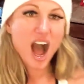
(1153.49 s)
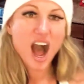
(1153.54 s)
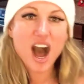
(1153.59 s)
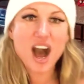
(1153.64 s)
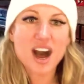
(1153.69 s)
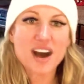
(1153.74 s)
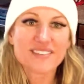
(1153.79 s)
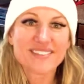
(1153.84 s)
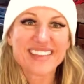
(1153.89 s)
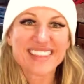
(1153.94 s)

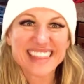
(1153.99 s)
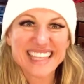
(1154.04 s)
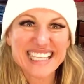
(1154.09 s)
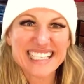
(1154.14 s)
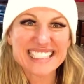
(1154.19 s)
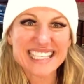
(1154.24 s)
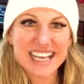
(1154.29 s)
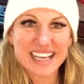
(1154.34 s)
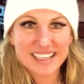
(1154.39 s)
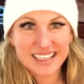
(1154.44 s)
of
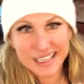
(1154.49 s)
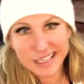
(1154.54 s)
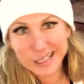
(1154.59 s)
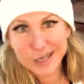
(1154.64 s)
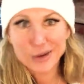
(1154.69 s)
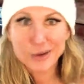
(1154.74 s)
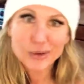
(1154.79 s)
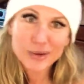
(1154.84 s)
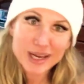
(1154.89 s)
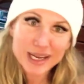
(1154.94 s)
these
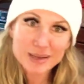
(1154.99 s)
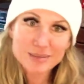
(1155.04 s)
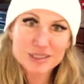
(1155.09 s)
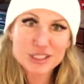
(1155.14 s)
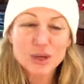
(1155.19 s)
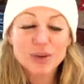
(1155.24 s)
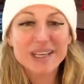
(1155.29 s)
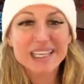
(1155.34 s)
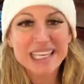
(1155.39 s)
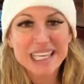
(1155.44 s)
keto creams.
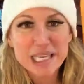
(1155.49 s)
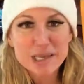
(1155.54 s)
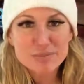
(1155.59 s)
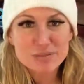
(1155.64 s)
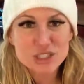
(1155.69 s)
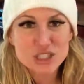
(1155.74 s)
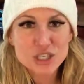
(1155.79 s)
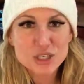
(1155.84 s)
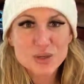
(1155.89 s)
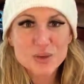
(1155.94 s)
So it
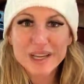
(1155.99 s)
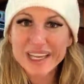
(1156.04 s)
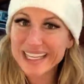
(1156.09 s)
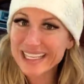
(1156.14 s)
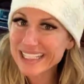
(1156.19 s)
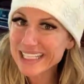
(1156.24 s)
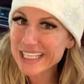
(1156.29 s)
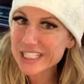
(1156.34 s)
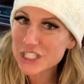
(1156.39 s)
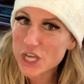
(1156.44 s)
keeps you
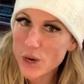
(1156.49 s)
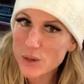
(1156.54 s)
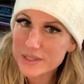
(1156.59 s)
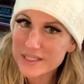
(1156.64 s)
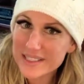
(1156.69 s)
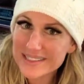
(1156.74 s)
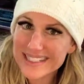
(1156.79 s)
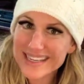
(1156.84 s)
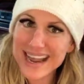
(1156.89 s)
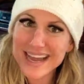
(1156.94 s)
in
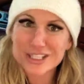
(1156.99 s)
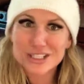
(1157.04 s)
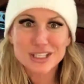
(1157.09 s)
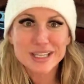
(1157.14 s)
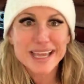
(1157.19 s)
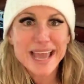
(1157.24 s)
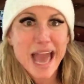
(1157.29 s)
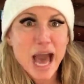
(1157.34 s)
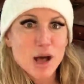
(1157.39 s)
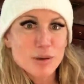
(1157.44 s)
ketosis. It
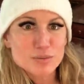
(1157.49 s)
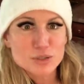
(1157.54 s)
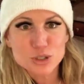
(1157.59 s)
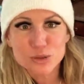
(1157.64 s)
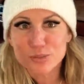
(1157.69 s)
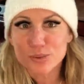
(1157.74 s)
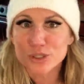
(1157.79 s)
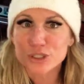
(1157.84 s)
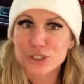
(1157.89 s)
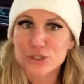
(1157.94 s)
actually helps you
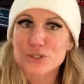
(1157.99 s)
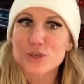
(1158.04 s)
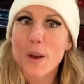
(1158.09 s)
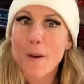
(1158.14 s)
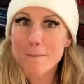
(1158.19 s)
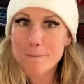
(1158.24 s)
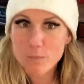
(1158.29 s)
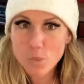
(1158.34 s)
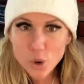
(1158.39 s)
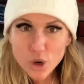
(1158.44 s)
produce
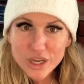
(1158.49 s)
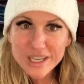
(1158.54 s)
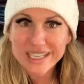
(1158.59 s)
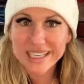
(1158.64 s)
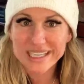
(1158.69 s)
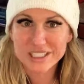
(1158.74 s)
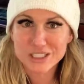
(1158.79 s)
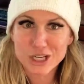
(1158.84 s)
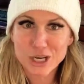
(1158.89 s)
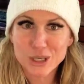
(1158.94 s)
more
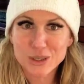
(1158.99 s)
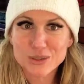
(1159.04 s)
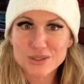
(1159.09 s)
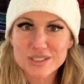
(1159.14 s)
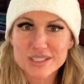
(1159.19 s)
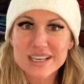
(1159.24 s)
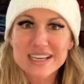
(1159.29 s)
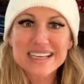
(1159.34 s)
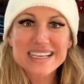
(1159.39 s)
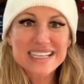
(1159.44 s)

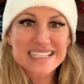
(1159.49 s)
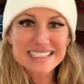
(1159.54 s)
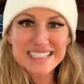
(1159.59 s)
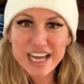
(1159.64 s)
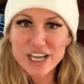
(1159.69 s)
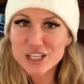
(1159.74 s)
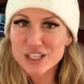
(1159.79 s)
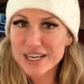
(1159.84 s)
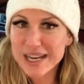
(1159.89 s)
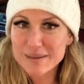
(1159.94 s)
ketones. It's
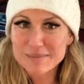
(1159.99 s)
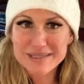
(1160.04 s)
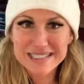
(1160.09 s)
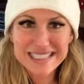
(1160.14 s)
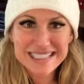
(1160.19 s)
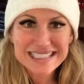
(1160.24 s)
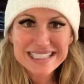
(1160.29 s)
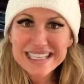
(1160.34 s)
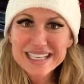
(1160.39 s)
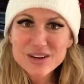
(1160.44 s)
got good
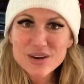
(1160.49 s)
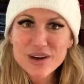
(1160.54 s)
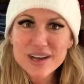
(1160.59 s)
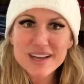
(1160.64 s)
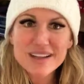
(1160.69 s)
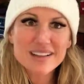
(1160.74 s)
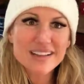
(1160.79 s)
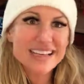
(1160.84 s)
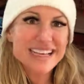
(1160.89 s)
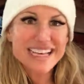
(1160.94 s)
MCT
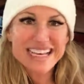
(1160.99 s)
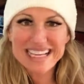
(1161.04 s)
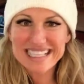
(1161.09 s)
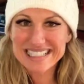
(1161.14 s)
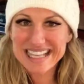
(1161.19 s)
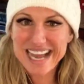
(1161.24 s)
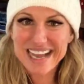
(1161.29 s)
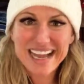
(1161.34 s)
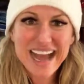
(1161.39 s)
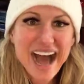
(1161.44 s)
oil. It's
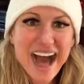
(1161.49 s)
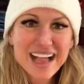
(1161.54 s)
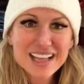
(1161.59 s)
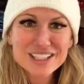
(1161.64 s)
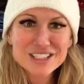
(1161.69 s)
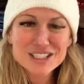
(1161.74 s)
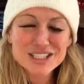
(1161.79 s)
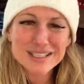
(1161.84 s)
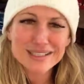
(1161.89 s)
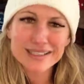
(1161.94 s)
got
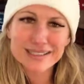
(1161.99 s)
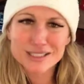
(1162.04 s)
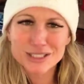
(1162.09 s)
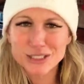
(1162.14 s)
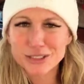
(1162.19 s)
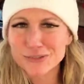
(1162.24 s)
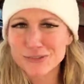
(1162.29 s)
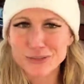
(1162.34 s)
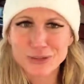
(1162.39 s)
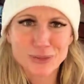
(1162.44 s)
collagen. It's
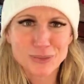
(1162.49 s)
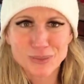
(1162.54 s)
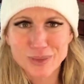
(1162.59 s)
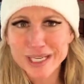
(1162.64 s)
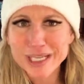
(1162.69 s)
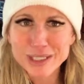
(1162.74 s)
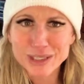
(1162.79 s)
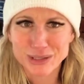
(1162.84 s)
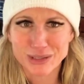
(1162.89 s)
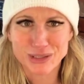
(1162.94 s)
good for the
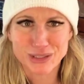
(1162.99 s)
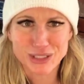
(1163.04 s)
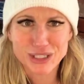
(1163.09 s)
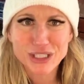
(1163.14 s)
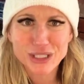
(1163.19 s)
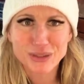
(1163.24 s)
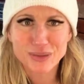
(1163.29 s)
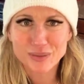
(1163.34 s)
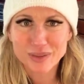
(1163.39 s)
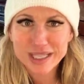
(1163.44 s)
wrinkles
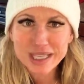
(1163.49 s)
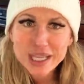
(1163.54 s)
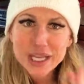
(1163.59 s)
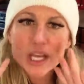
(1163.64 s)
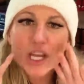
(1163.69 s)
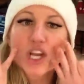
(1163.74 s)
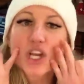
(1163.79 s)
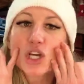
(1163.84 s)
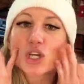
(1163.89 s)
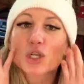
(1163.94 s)
too. Really?
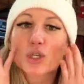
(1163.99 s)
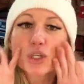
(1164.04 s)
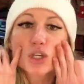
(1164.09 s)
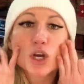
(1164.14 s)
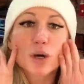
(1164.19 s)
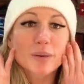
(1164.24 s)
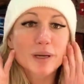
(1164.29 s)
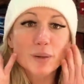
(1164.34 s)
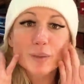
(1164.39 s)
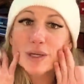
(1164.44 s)

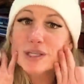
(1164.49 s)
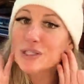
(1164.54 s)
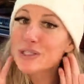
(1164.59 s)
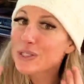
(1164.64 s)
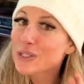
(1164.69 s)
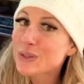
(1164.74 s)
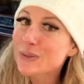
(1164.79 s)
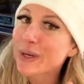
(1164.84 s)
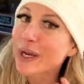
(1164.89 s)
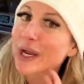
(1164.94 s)
Nobody
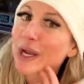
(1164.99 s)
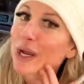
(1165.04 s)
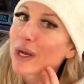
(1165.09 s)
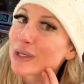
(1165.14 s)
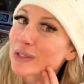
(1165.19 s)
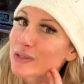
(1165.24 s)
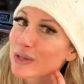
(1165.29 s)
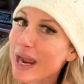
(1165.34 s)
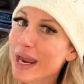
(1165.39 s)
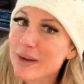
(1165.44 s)
wants the
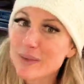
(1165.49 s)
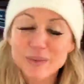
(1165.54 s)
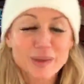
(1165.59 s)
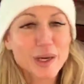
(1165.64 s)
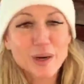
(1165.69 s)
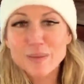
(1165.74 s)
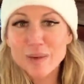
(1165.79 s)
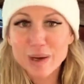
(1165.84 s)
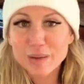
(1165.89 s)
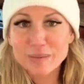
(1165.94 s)
wrinkles, right? We
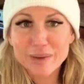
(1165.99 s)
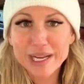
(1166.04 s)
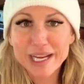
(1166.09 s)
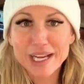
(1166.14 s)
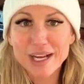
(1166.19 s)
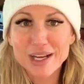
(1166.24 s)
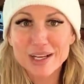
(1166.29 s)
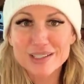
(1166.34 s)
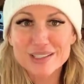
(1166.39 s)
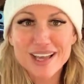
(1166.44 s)
don't want
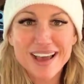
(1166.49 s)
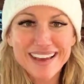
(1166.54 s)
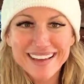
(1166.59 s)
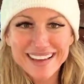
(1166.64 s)
wrinkles.